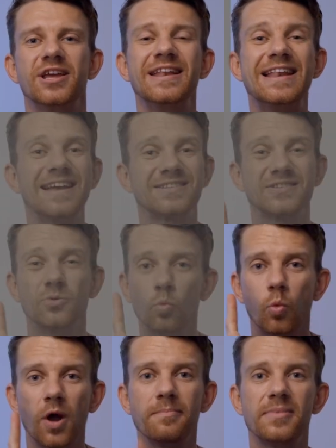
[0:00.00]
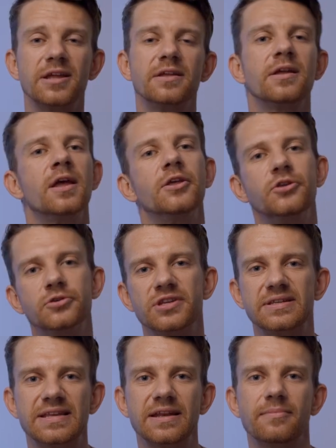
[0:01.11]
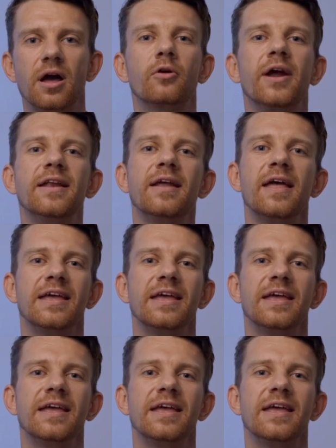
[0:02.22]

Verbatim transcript: in less than 1 minute using Cinema Grade